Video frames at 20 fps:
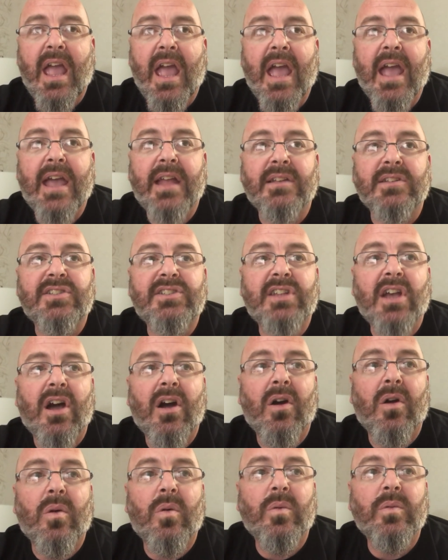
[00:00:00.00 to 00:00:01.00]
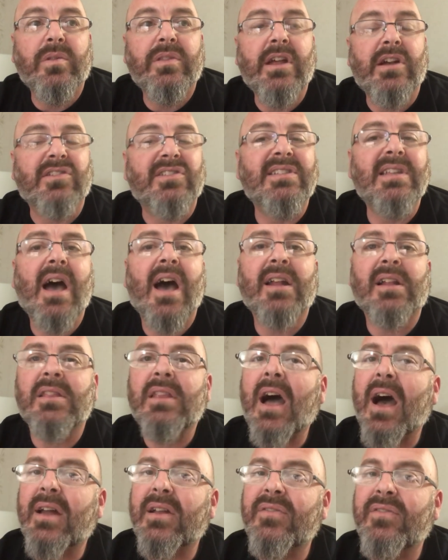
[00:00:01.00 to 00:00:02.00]
And so there's not a
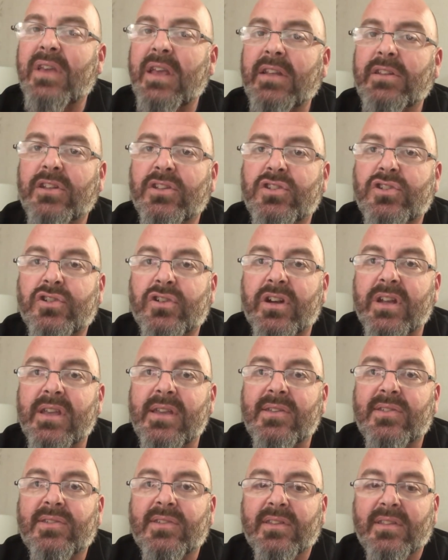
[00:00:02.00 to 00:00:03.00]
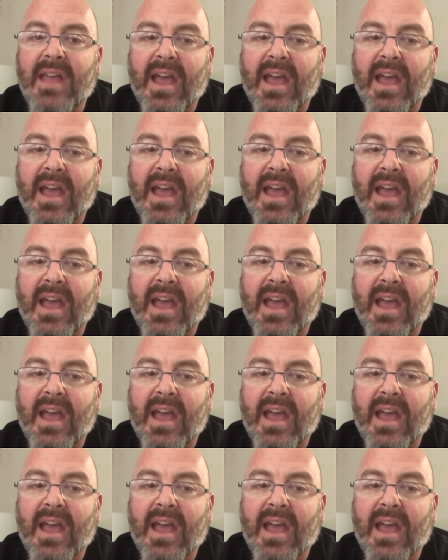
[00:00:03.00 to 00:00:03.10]
lot of industries